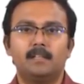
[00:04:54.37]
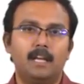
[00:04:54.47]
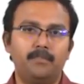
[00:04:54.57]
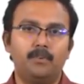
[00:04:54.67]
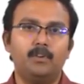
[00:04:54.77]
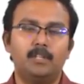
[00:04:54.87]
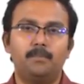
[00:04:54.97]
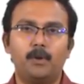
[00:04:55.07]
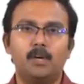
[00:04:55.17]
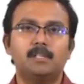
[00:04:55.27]
Therefore, the
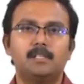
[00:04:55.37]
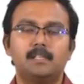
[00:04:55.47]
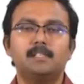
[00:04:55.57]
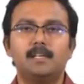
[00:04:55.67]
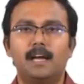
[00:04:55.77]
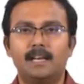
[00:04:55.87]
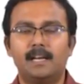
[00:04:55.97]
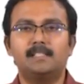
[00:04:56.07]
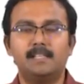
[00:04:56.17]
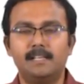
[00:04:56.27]
process is an
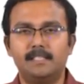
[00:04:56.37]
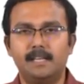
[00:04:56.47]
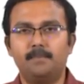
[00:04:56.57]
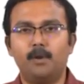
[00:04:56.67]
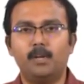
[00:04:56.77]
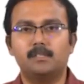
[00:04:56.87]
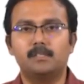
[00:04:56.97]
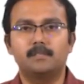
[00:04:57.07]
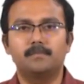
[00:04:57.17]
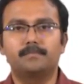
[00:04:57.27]
unsteady state
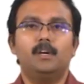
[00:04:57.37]
process.